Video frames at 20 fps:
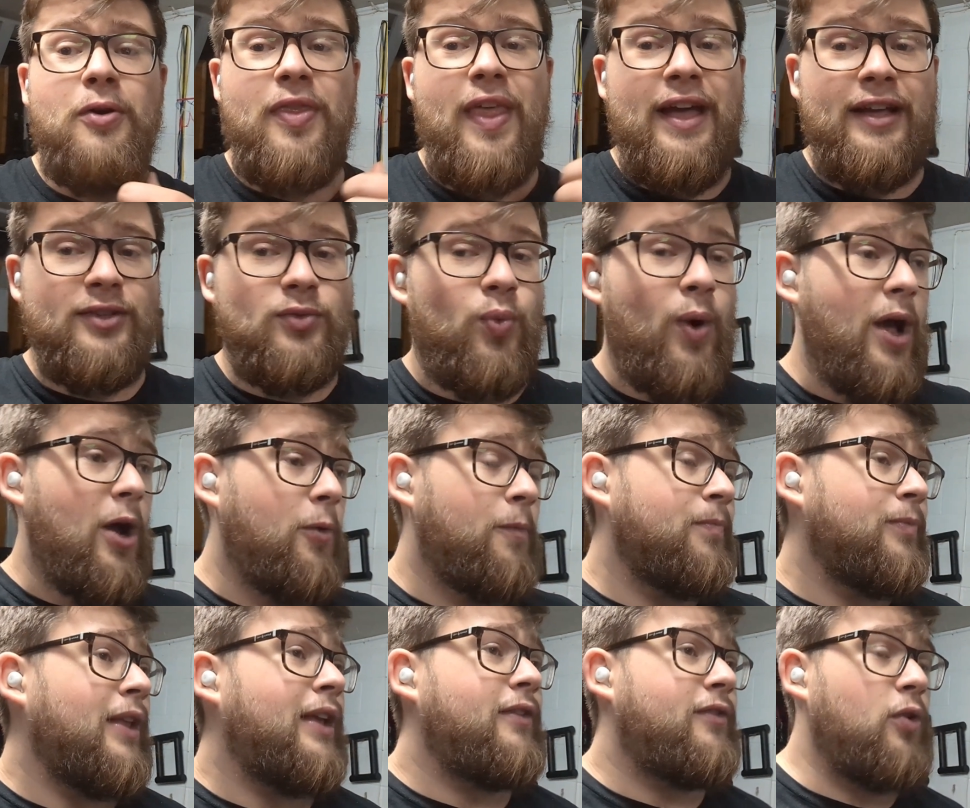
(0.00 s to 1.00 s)
on that as well.
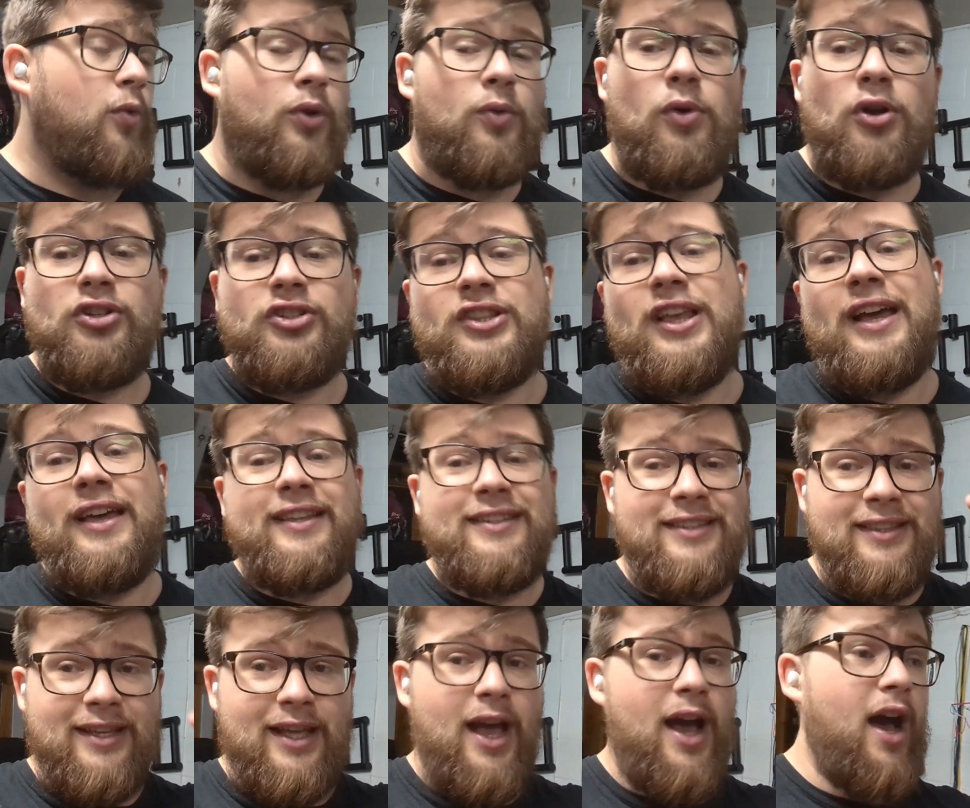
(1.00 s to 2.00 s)
If you want to watch that, it's
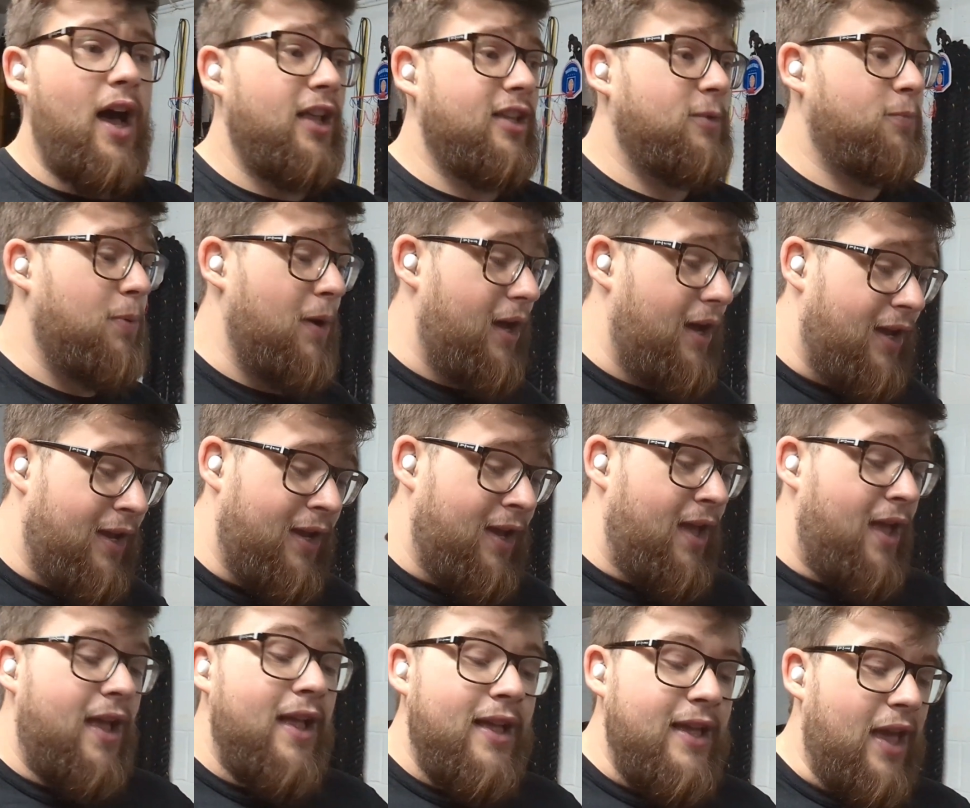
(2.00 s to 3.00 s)
in the cards. But
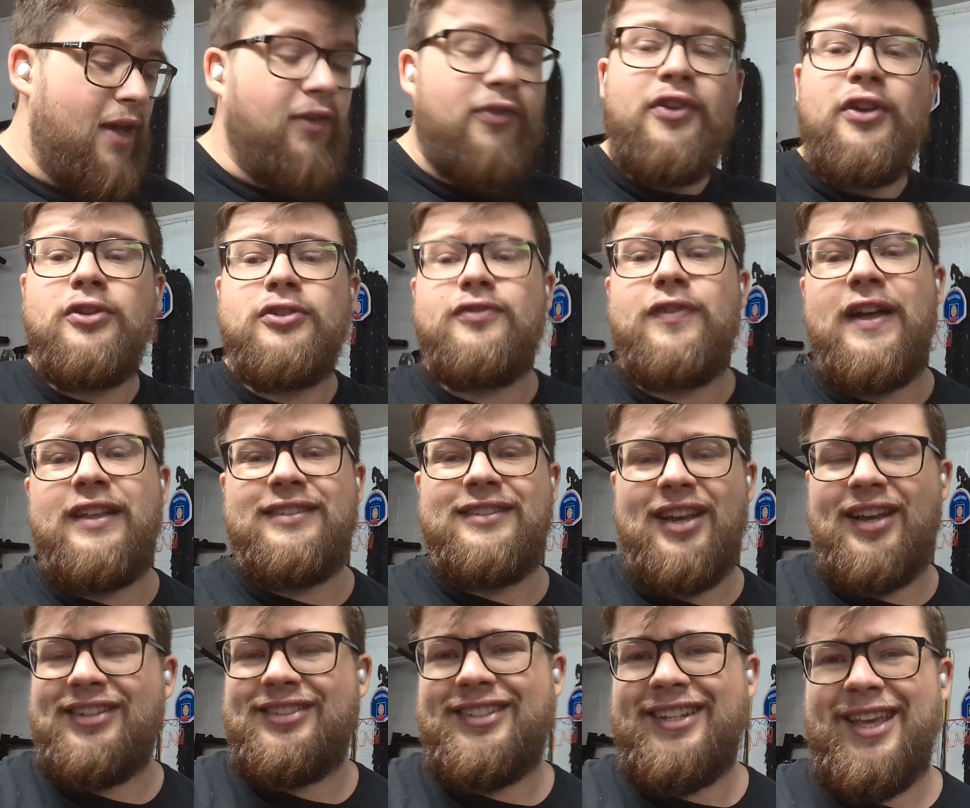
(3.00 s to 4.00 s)
yeah, it feels
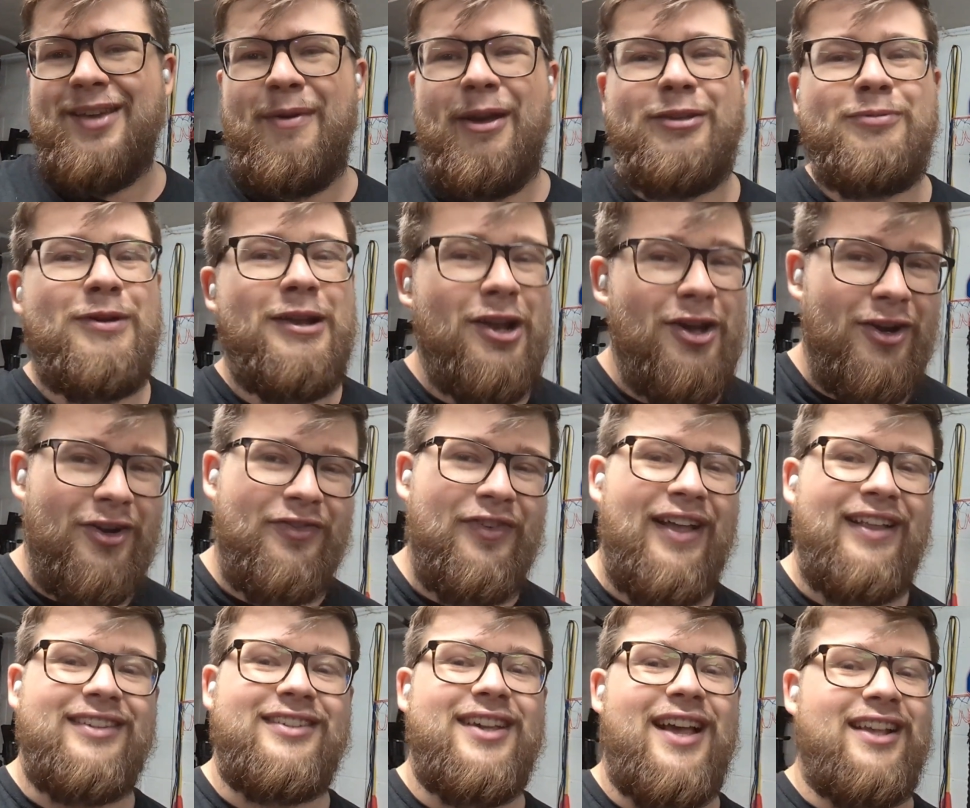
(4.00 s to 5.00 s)
fantastic. It makes me look
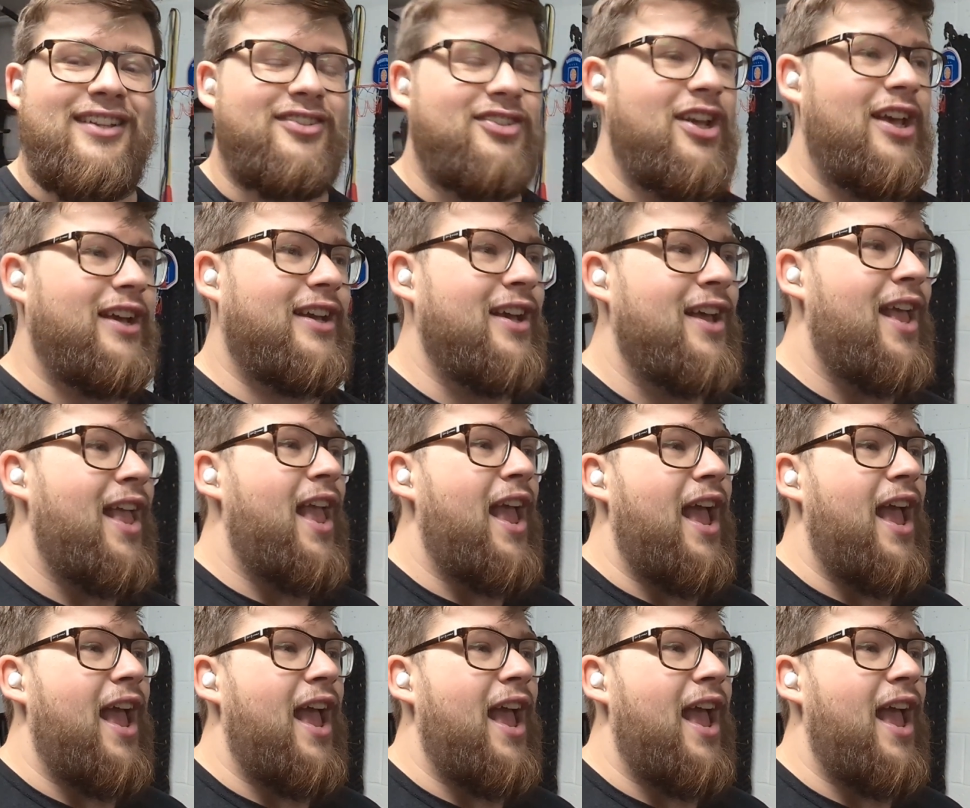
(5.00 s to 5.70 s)
fantastic.